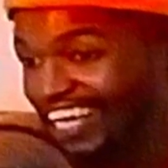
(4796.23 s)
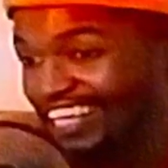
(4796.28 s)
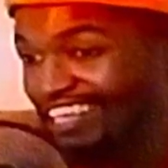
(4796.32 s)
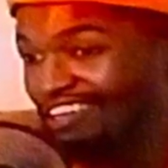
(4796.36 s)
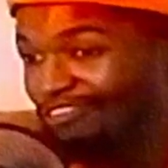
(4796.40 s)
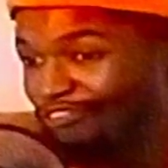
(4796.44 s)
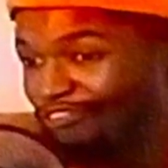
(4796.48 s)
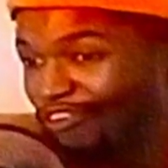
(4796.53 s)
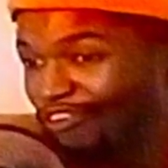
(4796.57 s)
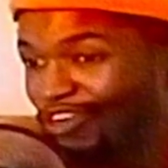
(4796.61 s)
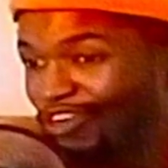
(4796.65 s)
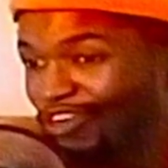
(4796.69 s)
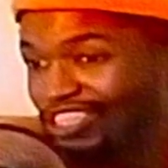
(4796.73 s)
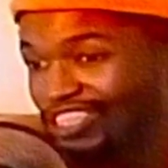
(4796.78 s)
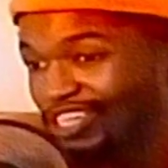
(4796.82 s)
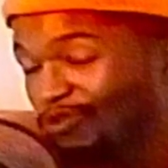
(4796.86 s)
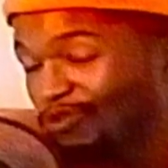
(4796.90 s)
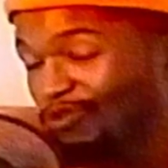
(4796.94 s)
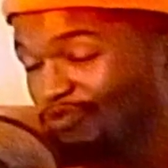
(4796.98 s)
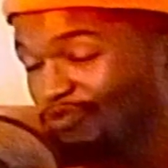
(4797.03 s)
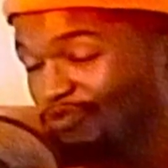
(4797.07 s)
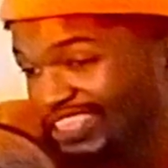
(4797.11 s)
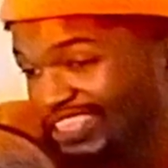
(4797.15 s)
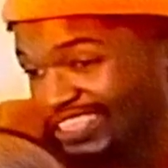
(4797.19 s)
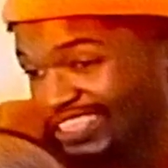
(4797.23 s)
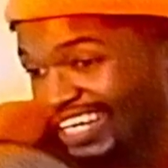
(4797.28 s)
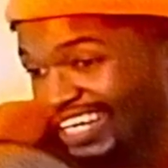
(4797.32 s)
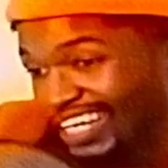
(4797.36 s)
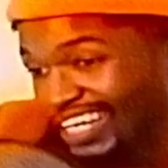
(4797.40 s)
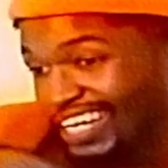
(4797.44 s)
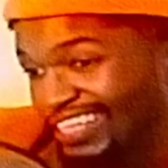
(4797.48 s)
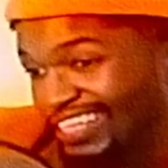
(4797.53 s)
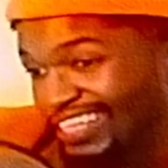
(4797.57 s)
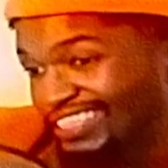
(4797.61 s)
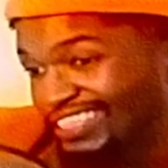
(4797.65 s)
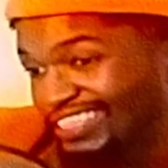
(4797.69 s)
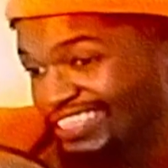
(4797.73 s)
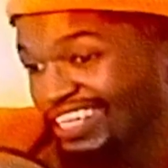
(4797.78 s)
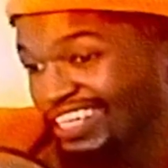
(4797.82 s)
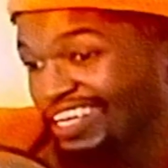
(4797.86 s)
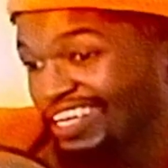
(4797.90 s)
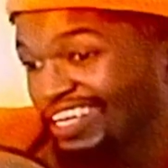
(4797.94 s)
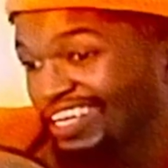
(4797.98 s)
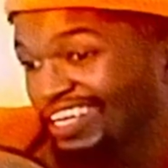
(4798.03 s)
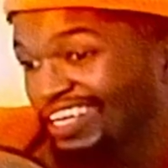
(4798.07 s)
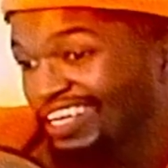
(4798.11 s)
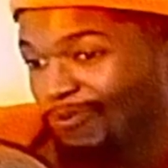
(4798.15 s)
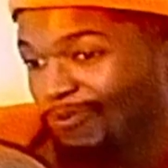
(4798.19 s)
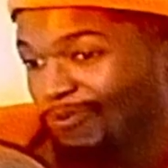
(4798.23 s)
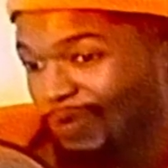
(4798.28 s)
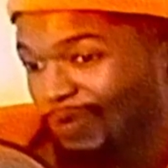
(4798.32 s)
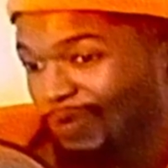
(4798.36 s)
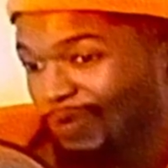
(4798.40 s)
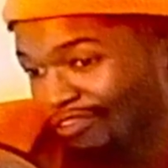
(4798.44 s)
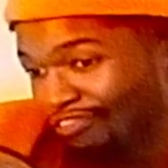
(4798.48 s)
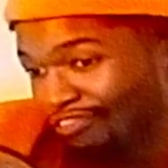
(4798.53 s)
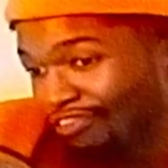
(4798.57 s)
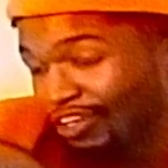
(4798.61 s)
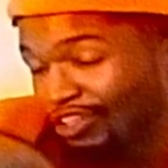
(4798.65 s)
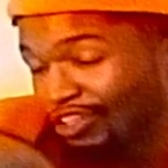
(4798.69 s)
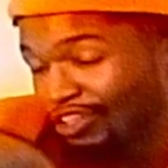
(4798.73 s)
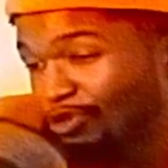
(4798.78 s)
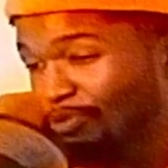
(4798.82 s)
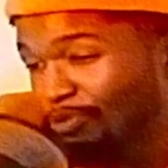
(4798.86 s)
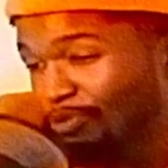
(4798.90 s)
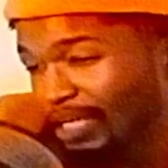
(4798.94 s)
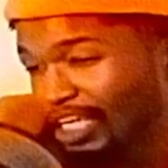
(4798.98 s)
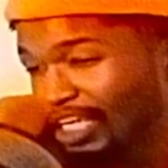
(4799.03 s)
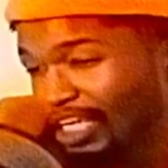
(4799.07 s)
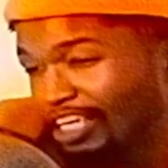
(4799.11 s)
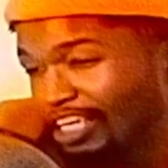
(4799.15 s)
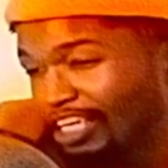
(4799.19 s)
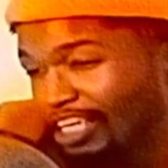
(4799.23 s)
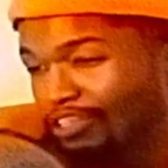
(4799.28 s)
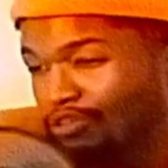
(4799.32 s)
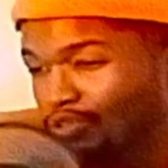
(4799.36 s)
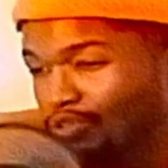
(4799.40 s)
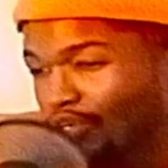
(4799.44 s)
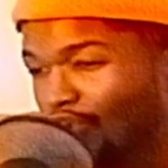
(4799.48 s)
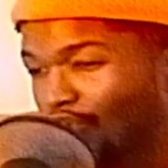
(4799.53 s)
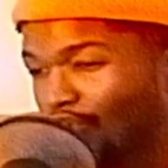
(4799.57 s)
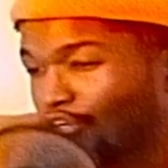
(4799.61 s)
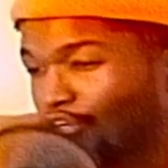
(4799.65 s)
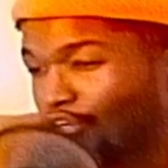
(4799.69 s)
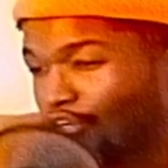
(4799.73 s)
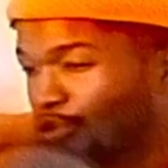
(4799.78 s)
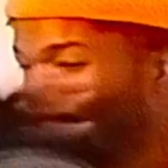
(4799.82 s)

for, so this us, what the fuck you mean you don't agree